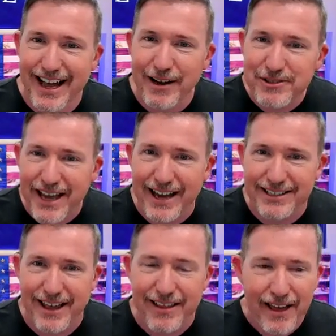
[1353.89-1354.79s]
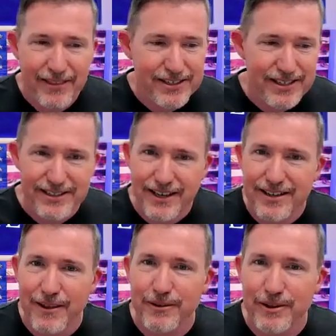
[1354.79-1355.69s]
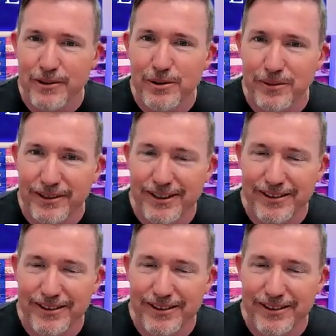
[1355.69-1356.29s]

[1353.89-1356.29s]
How sad is that? This is another human.